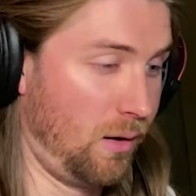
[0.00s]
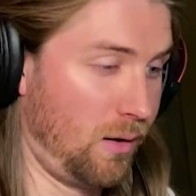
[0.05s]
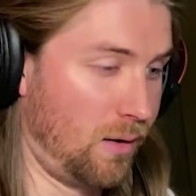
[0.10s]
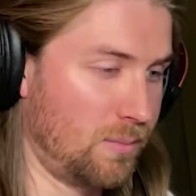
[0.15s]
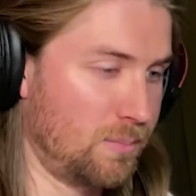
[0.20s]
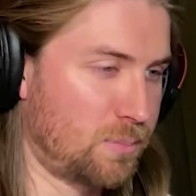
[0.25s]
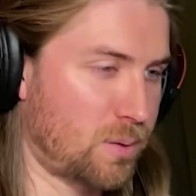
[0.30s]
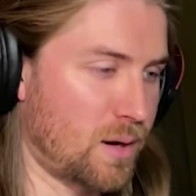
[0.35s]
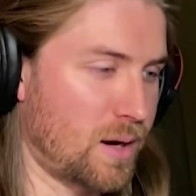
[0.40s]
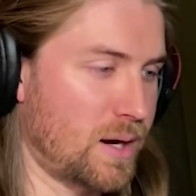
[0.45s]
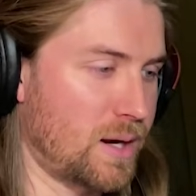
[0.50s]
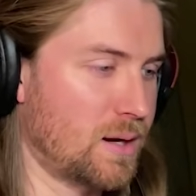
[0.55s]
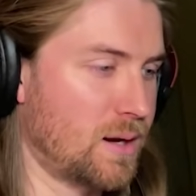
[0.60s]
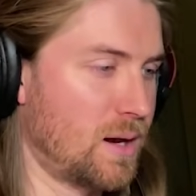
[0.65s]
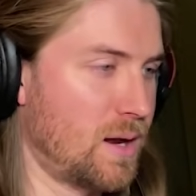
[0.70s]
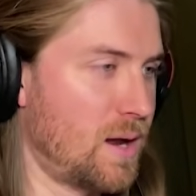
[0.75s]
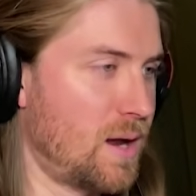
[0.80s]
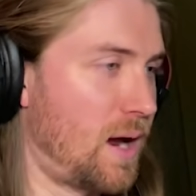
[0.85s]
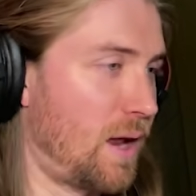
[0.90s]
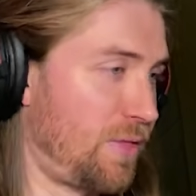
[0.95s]
Brain.
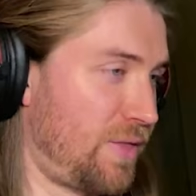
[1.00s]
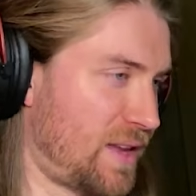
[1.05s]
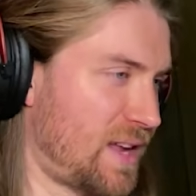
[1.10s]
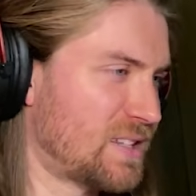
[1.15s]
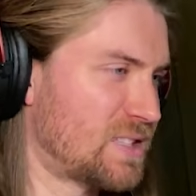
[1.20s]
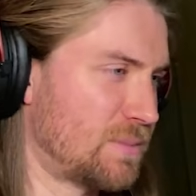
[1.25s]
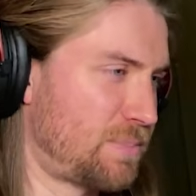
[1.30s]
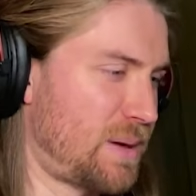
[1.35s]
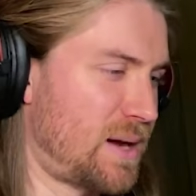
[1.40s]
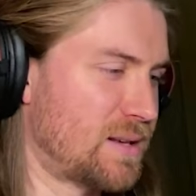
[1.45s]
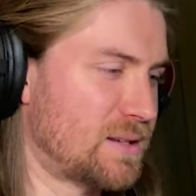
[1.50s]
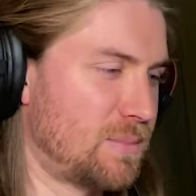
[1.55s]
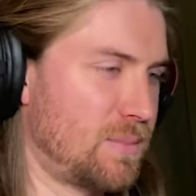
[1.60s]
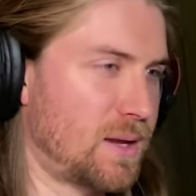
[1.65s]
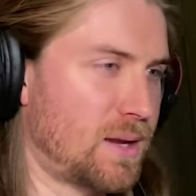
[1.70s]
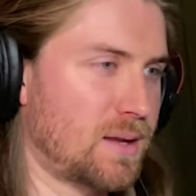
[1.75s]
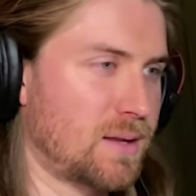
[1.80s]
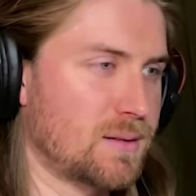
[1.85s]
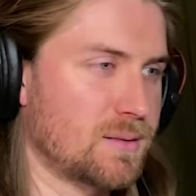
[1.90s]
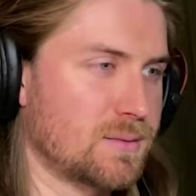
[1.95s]
I think that's about to
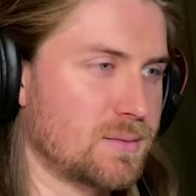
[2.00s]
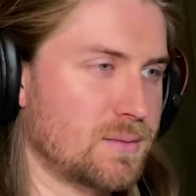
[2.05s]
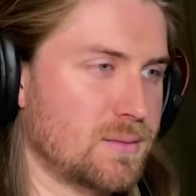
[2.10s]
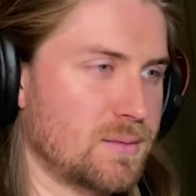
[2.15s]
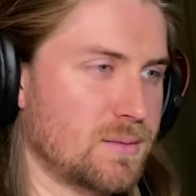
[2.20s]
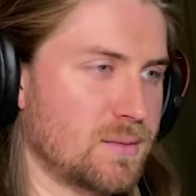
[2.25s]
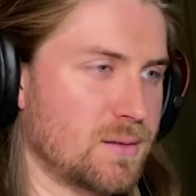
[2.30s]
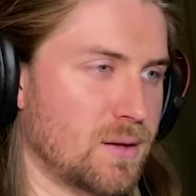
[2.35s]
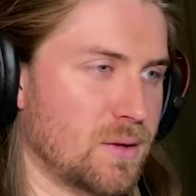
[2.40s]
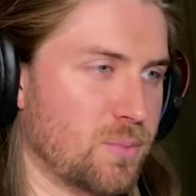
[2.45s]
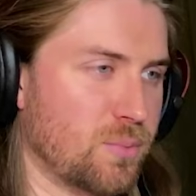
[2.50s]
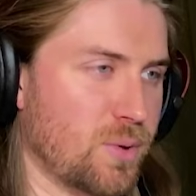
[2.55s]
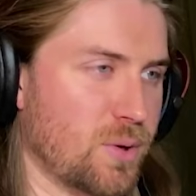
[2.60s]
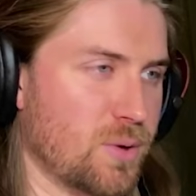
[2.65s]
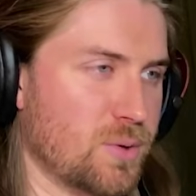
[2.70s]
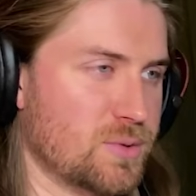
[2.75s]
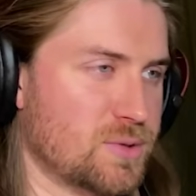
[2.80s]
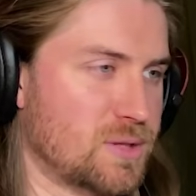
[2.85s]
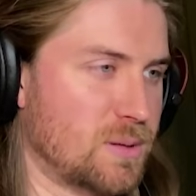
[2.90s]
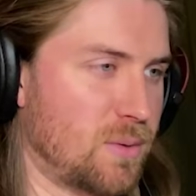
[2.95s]
make a
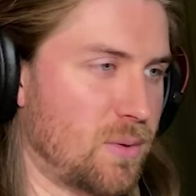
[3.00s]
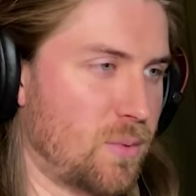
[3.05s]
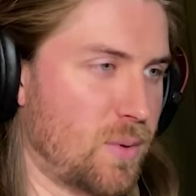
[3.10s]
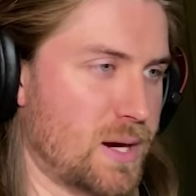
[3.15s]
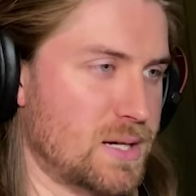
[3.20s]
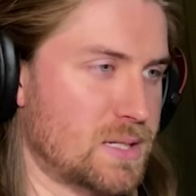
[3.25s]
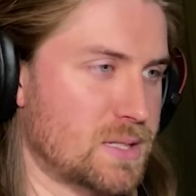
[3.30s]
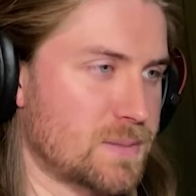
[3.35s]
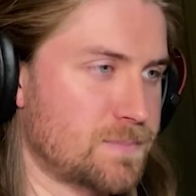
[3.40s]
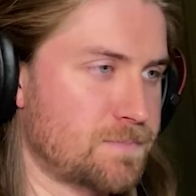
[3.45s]
row, so I'm gonna wait.